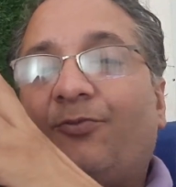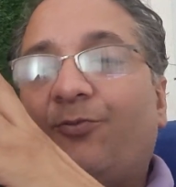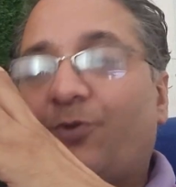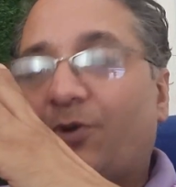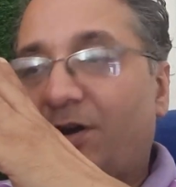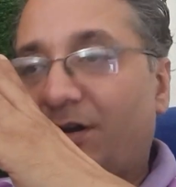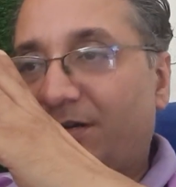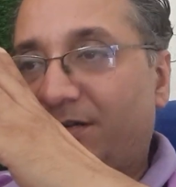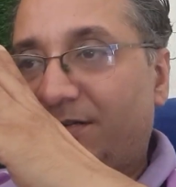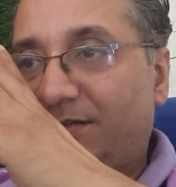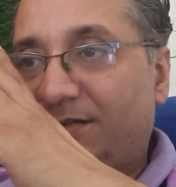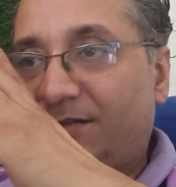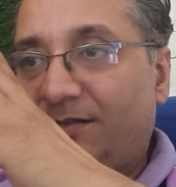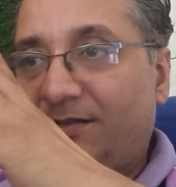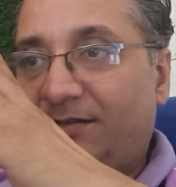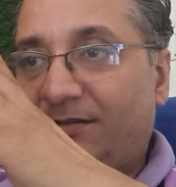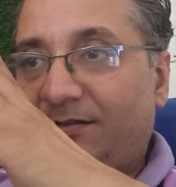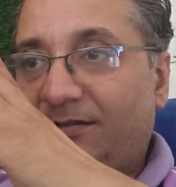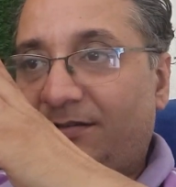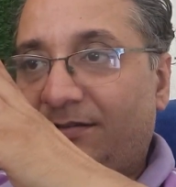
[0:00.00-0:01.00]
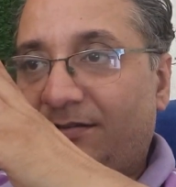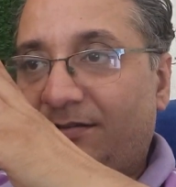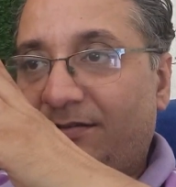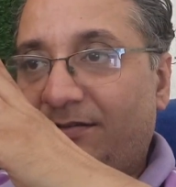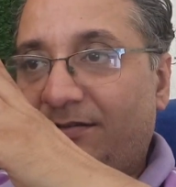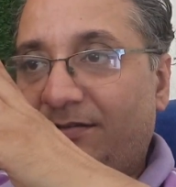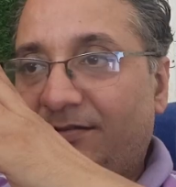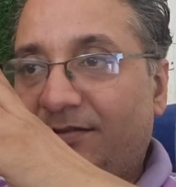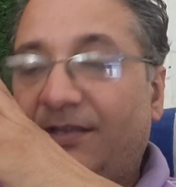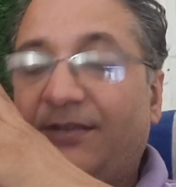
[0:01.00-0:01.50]
what
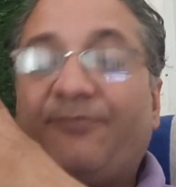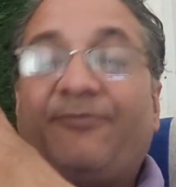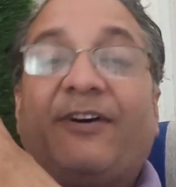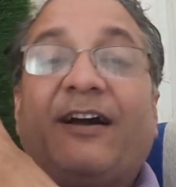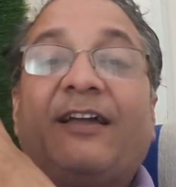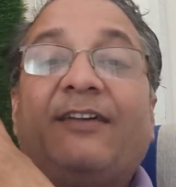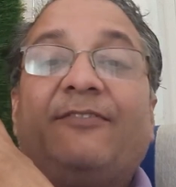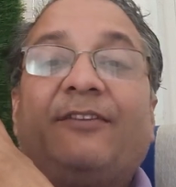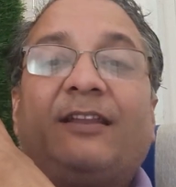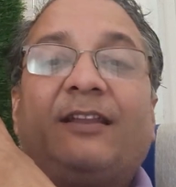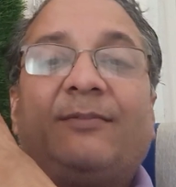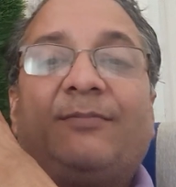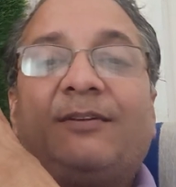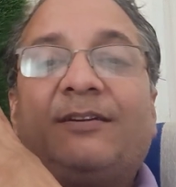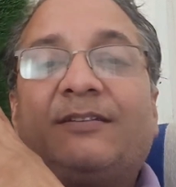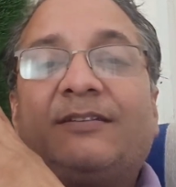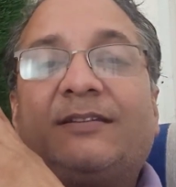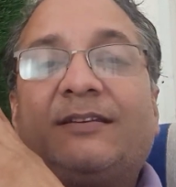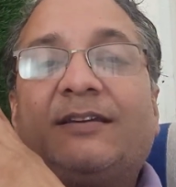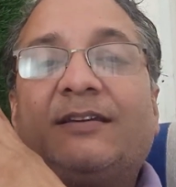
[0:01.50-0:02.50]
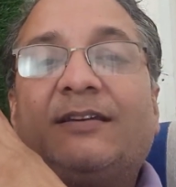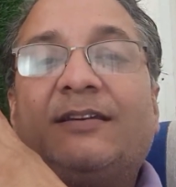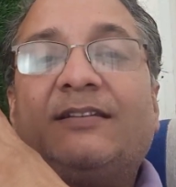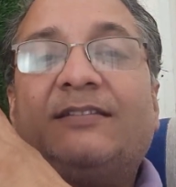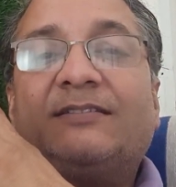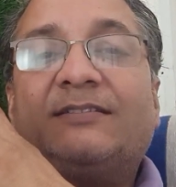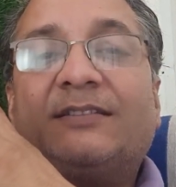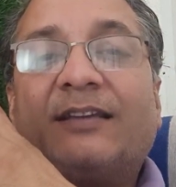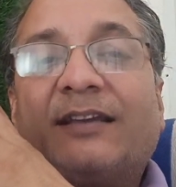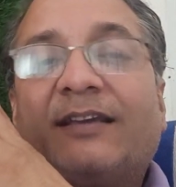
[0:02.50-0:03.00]
the five element
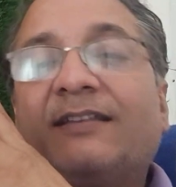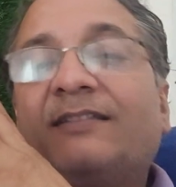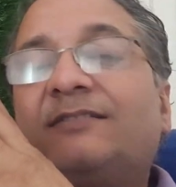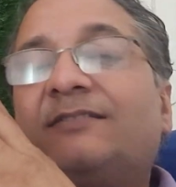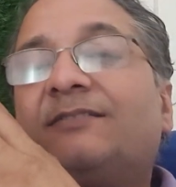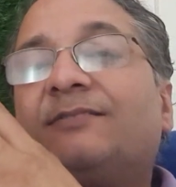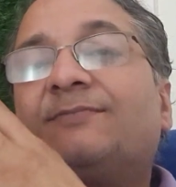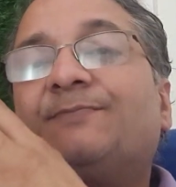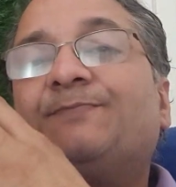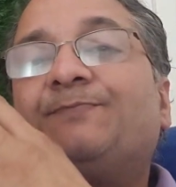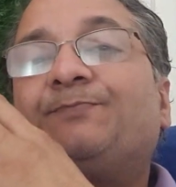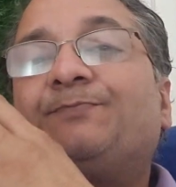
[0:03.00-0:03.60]
theory says.